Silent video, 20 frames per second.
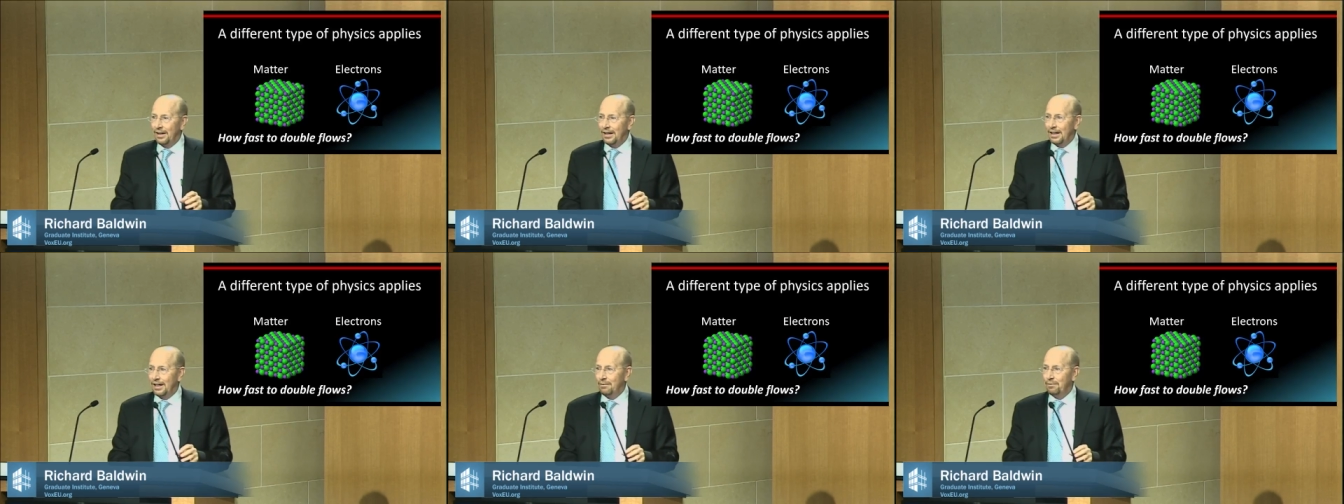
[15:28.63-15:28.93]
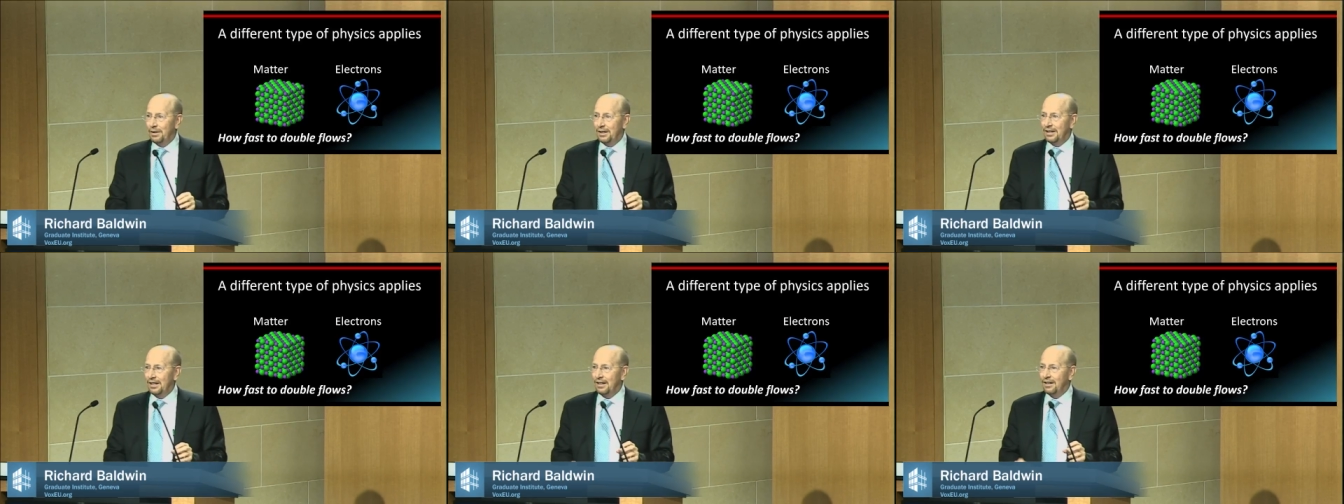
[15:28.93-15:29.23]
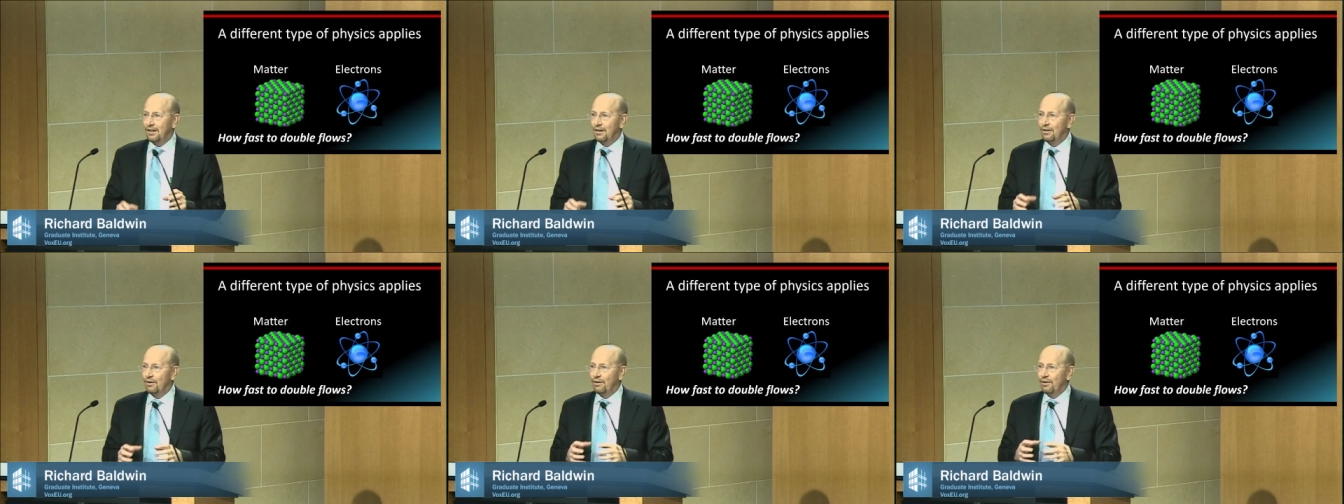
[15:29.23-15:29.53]
In
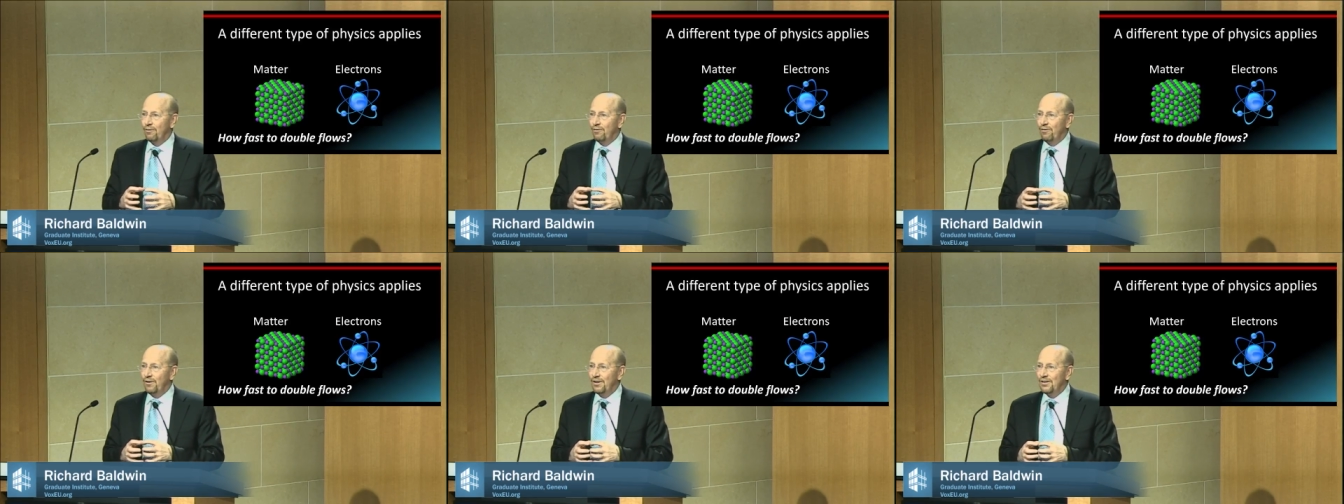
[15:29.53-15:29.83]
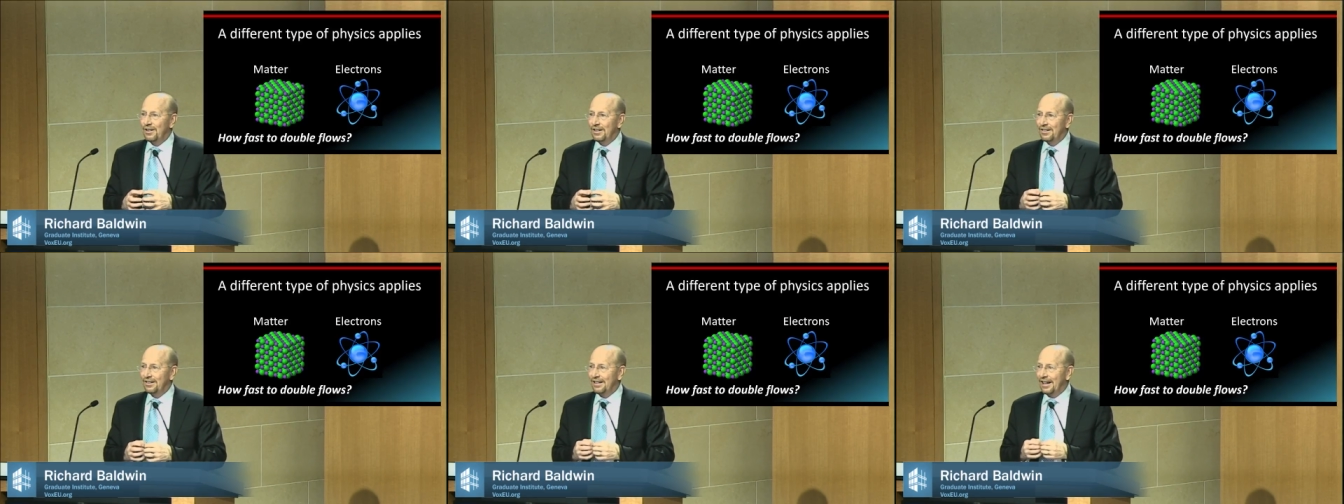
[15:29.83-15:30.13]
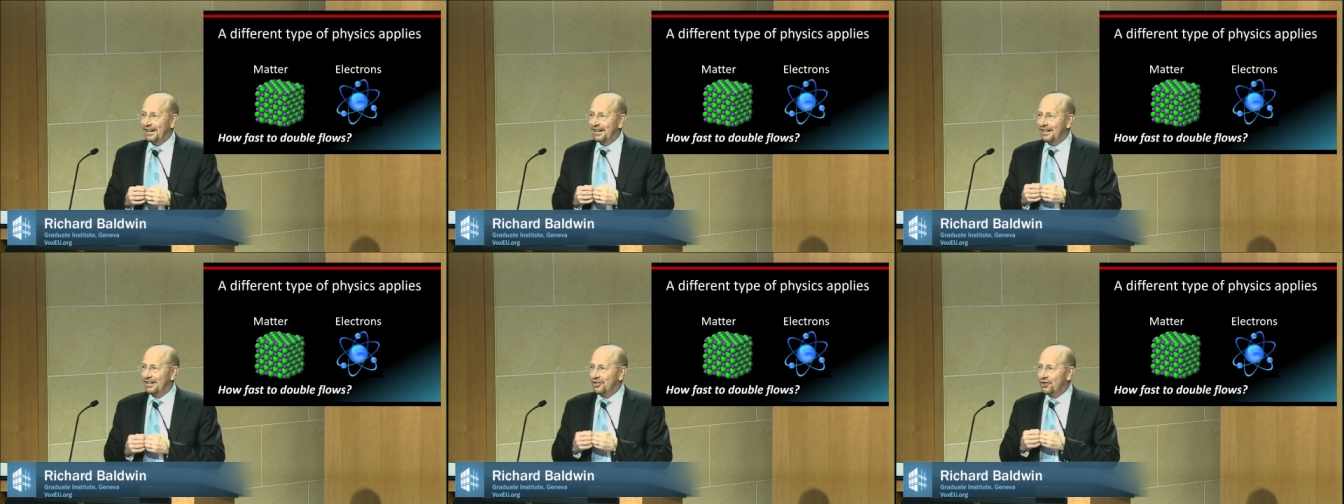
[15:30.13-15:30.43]
particular, the physics
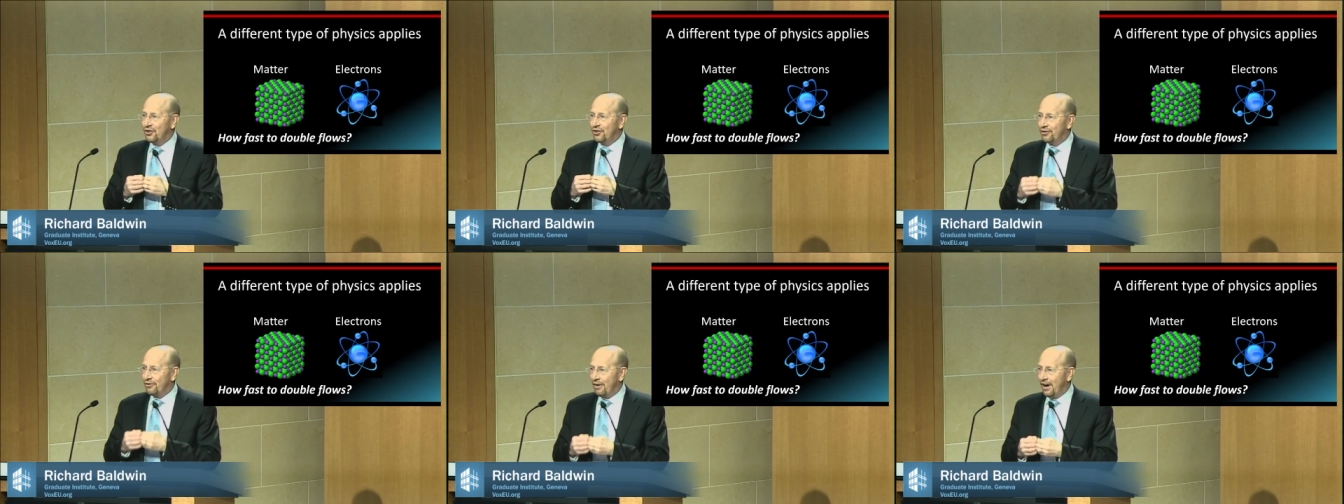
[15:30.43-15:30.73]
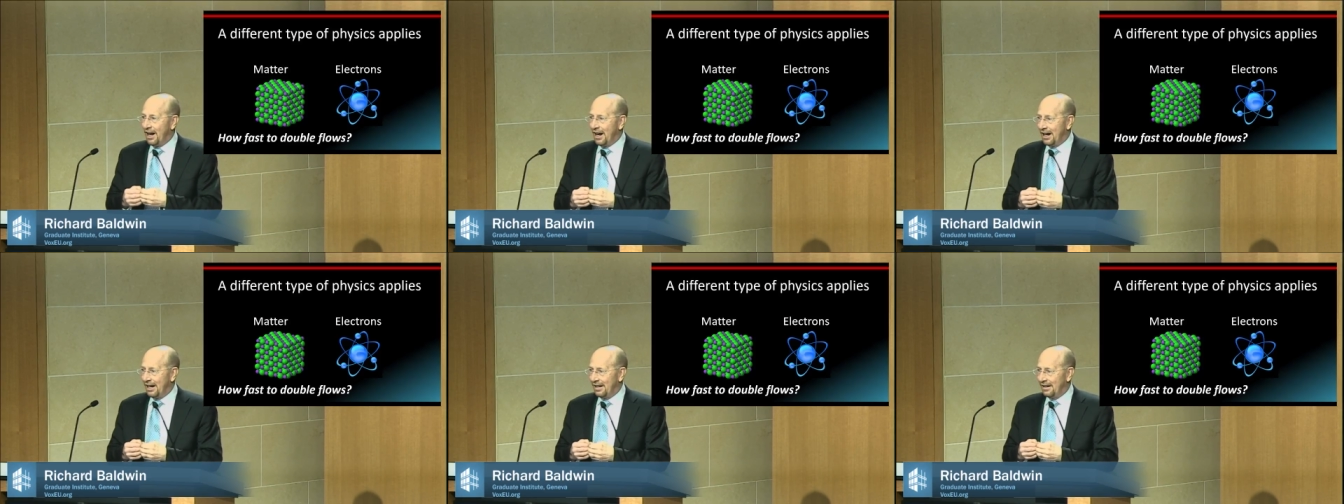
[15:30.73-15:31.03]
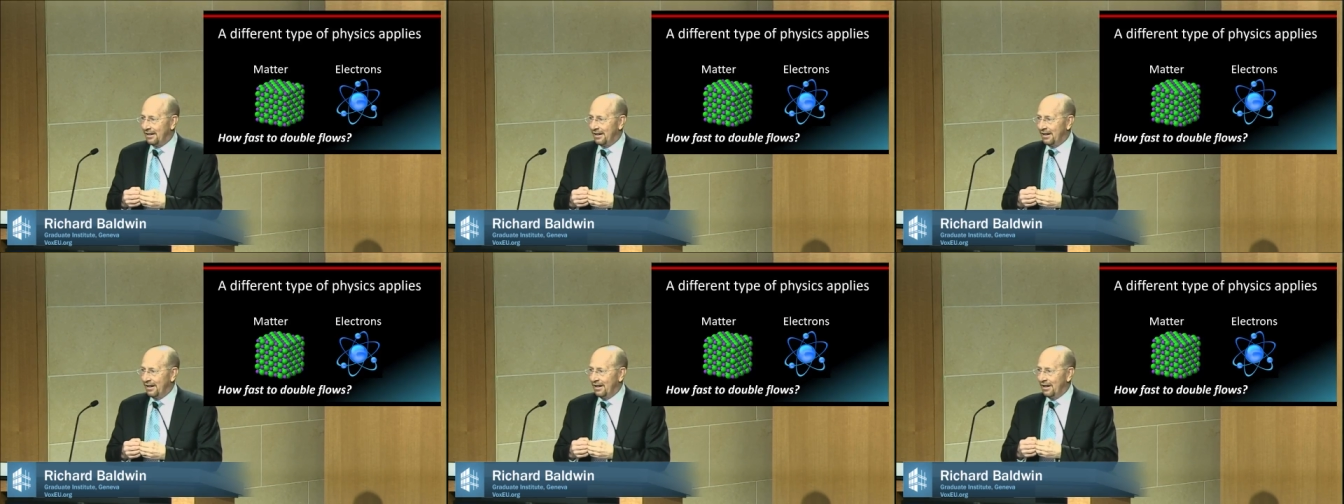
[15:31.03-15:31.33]
that
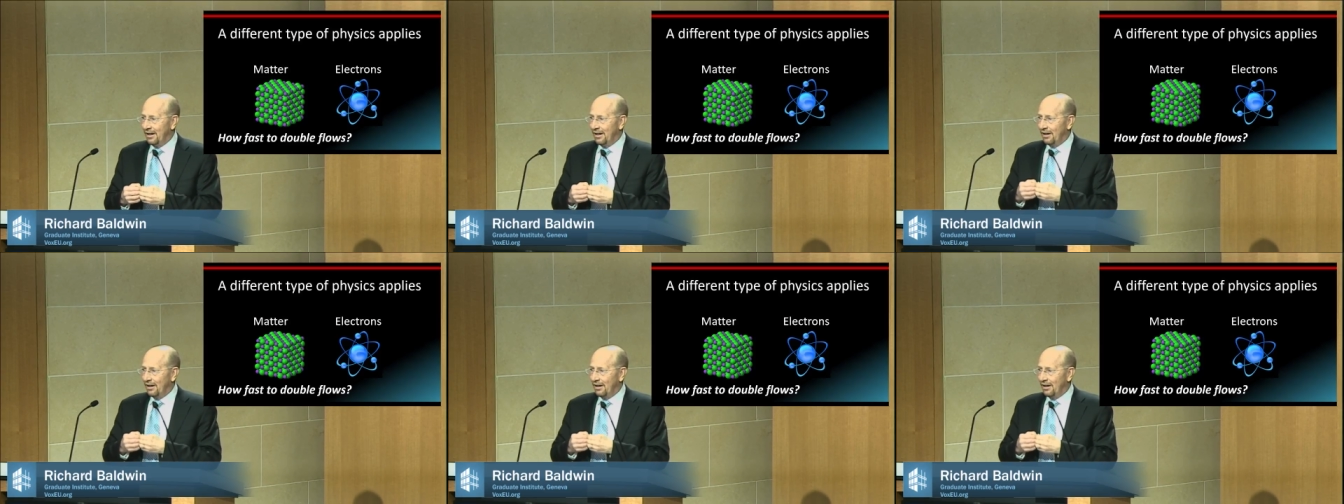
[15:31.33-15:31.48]
constrained